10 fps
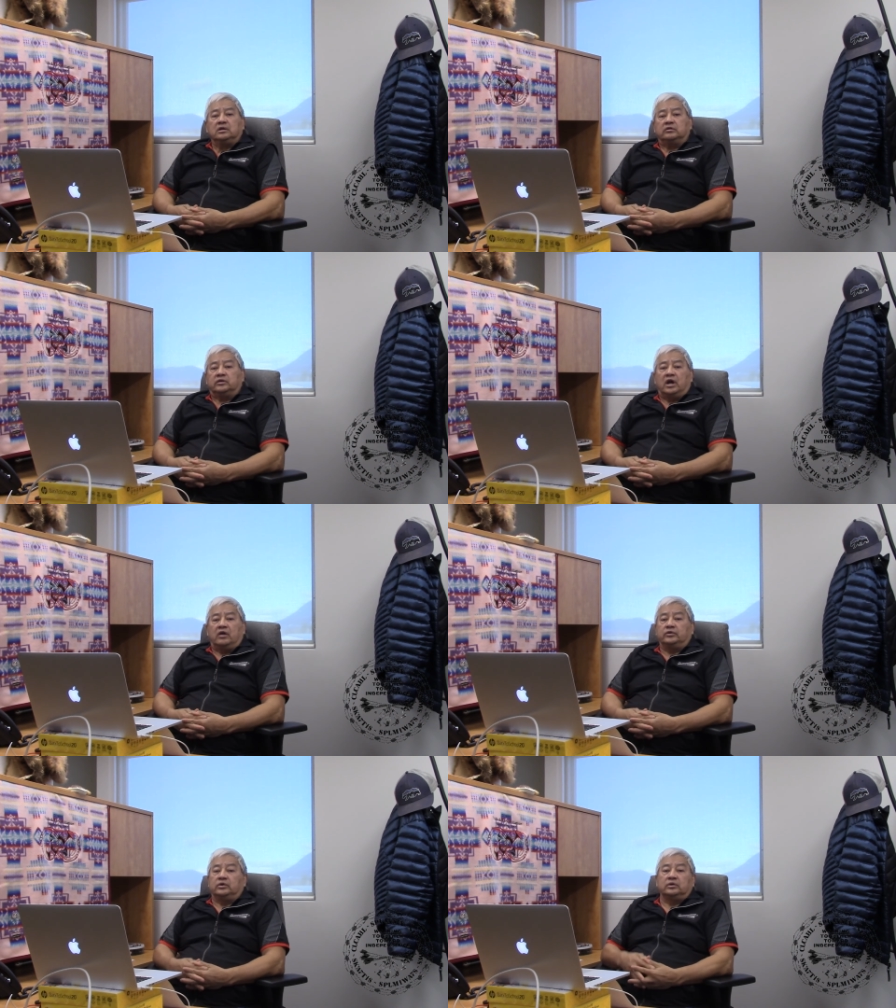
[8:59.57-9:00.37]
If you
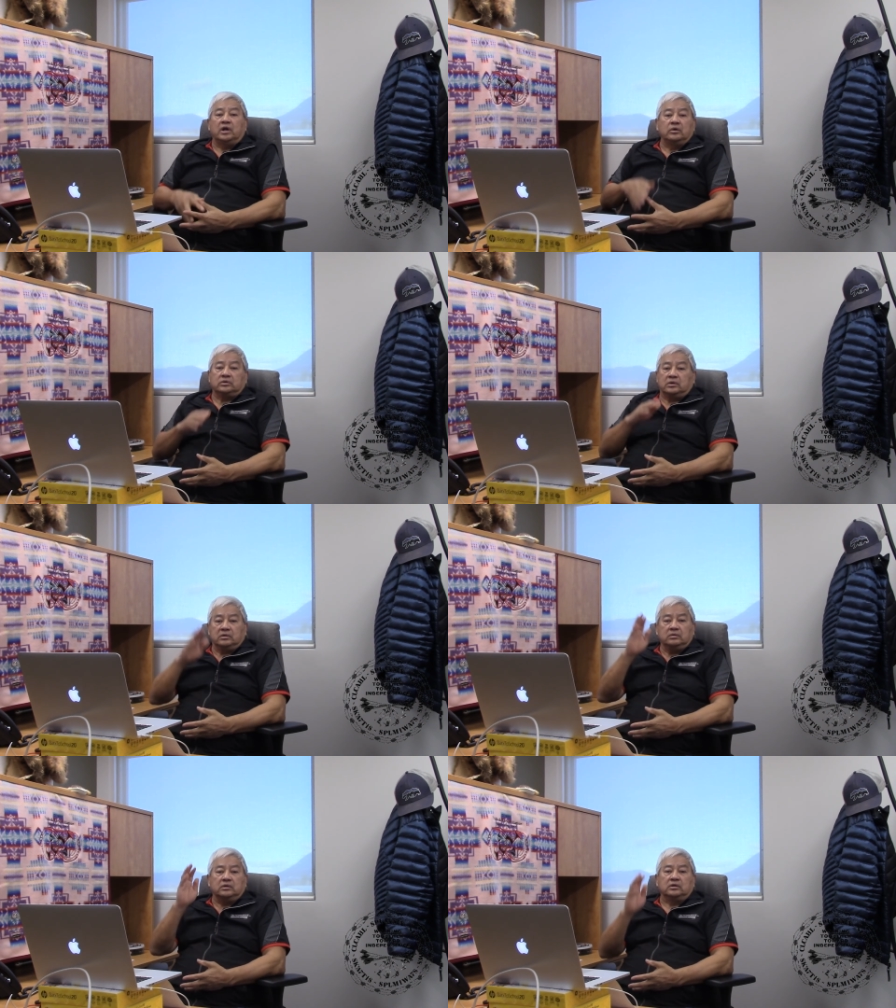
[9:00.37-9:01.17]
have no doubt,
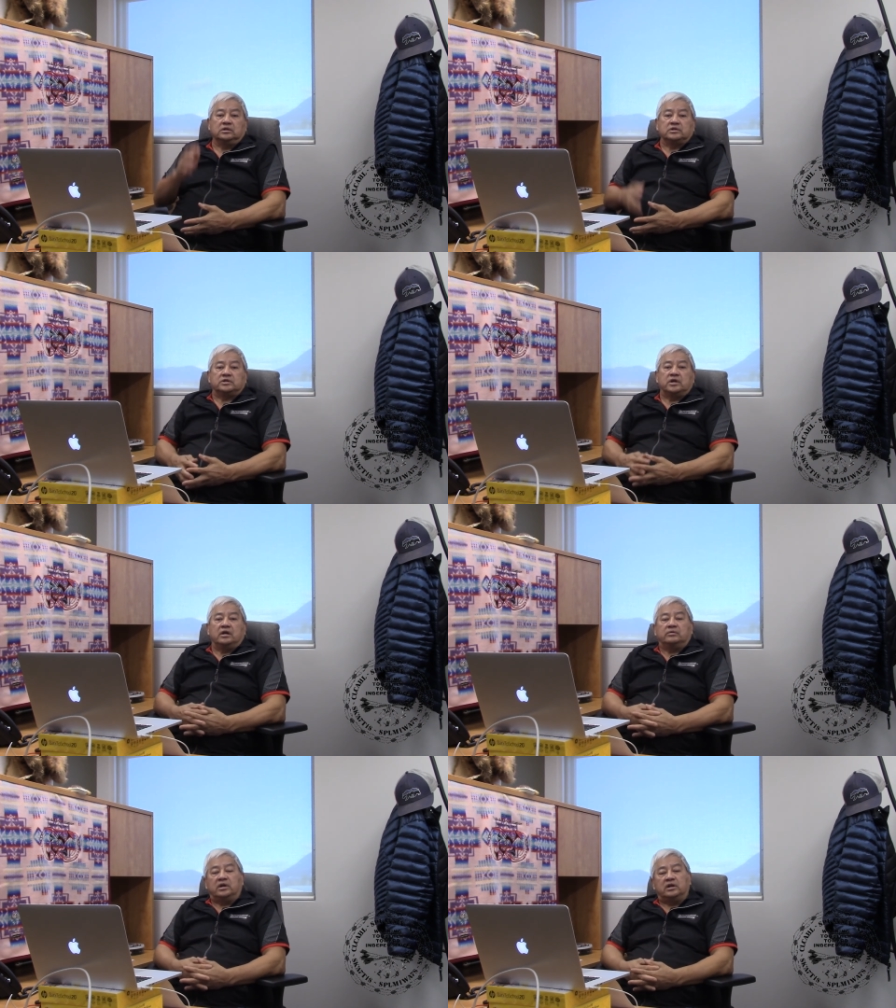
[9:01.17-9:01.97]
then just sign
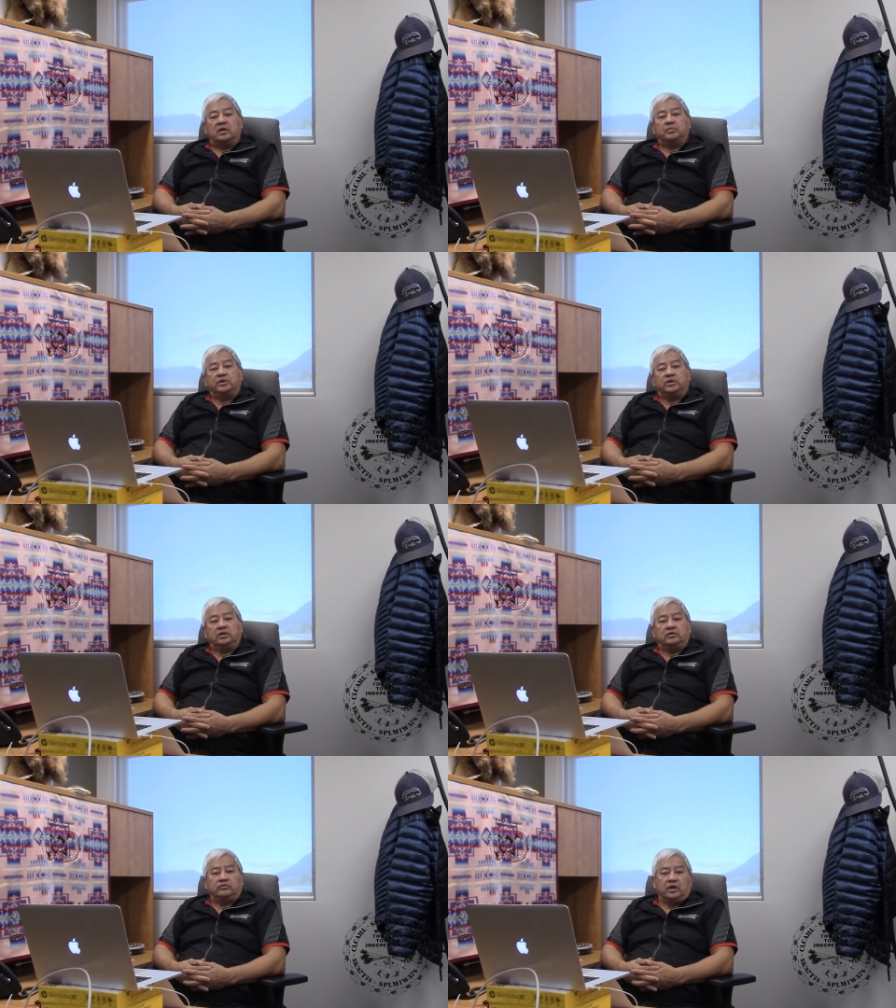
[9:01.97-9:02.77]
right up and take
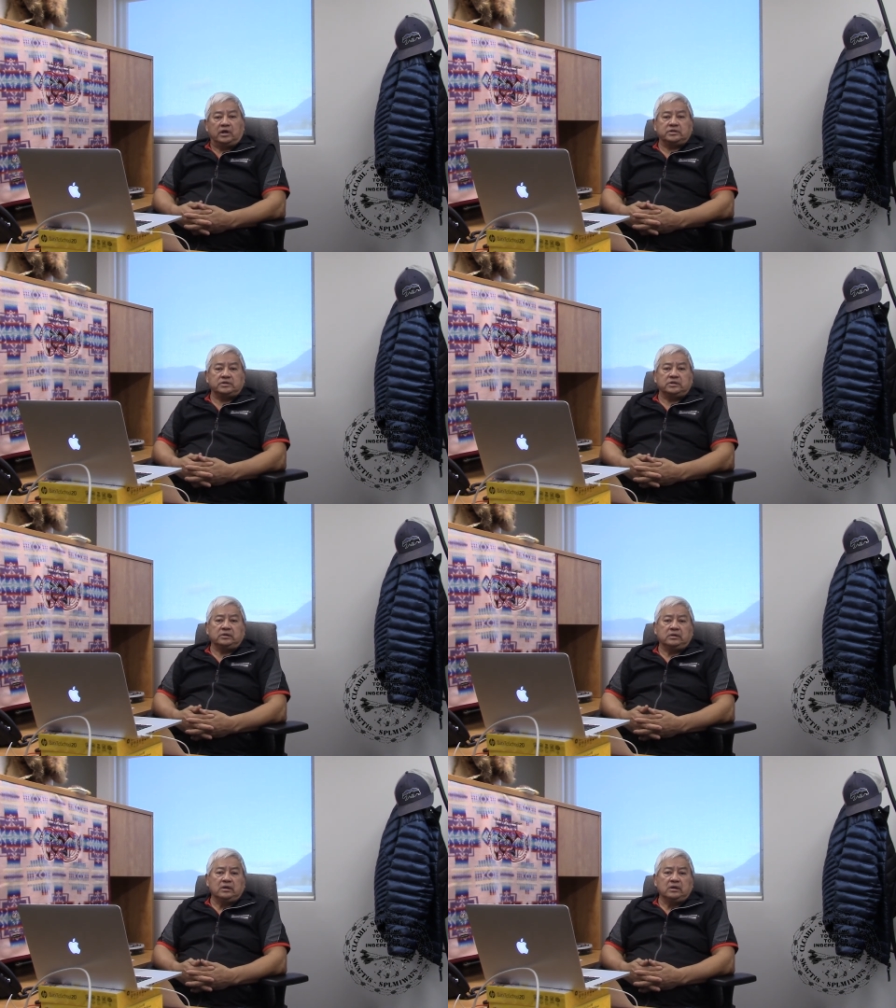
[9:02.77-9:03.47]
the vaccine.